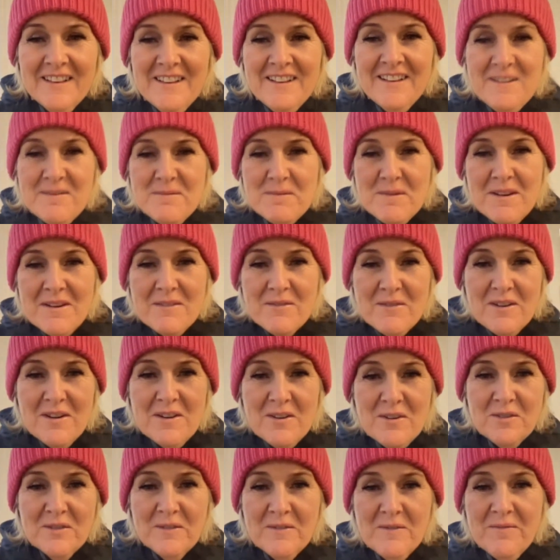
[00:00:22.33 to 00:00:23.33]
Let me have a
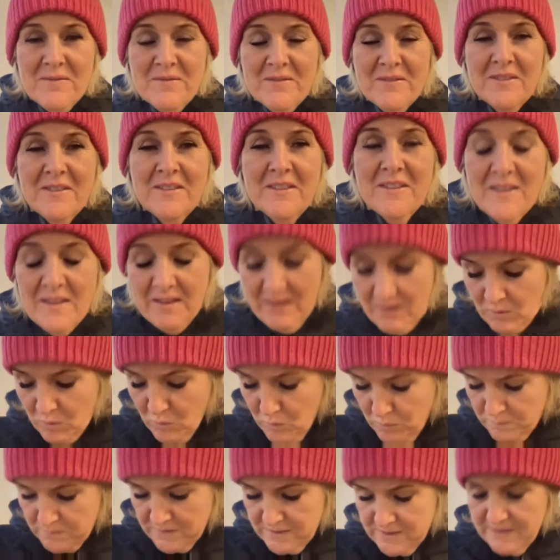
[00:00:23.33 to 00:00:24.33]
look.
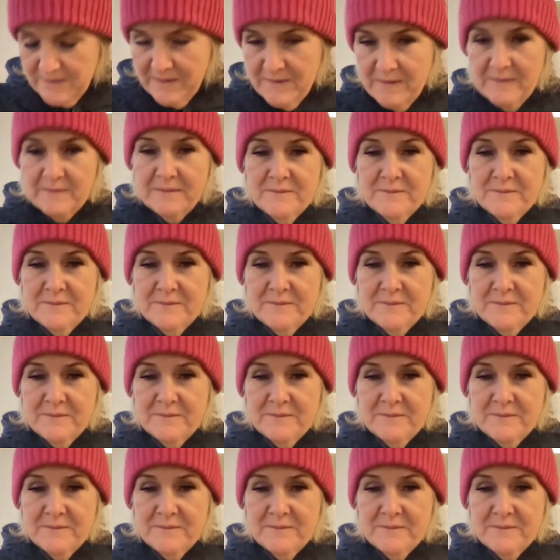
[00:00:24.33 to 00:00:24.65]
Oops.